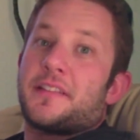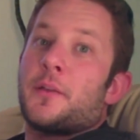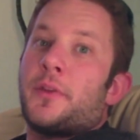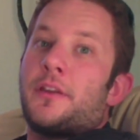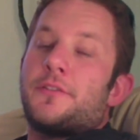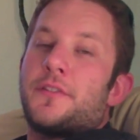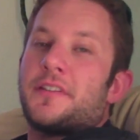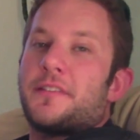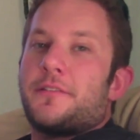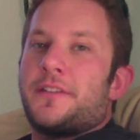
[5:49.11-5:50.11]
coming year,
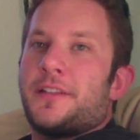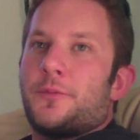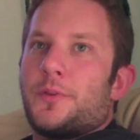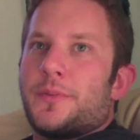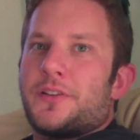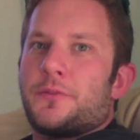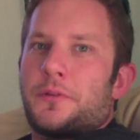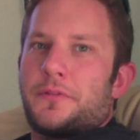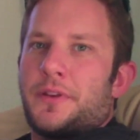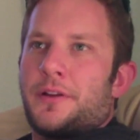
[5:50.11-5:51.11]
2013, will be my
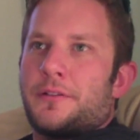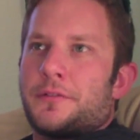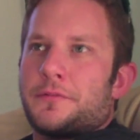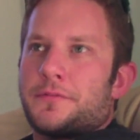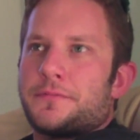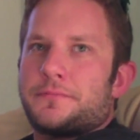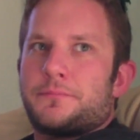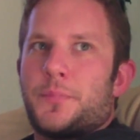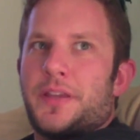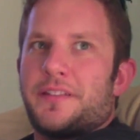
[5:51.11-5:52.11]
12th year of
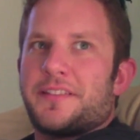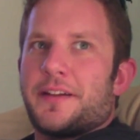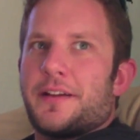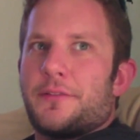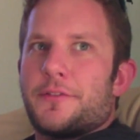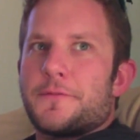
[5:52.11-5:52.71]
being a skydiver.